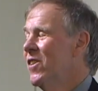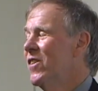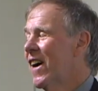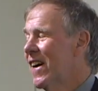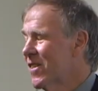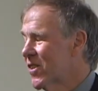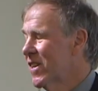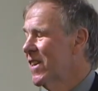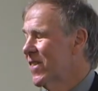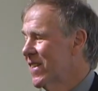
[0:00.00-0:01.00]
you die of the
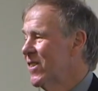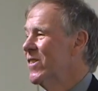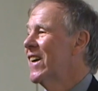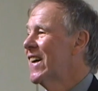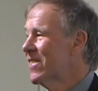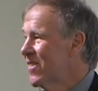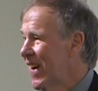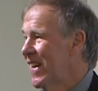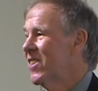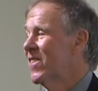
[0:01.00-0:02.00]
treatment, you die of the
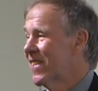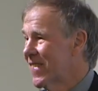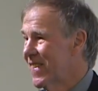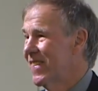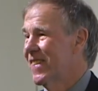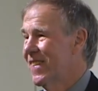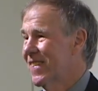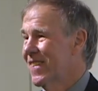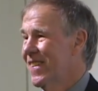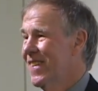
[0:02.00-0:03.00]
management of the
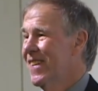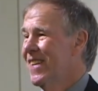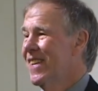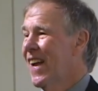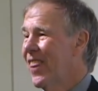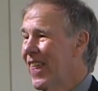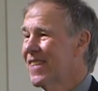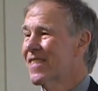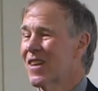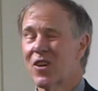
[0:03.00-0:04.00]
disease. And
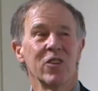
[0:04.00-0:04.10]
that's the